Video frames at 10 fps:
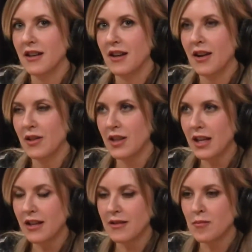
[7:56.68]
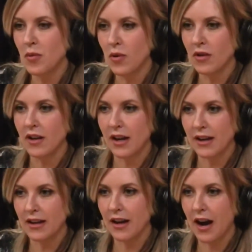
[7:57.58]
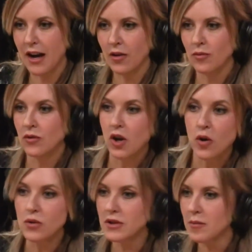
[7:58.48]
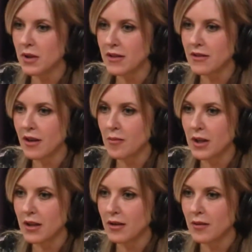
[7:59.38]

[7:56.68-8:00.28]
I think it's more like I don't know something's coming,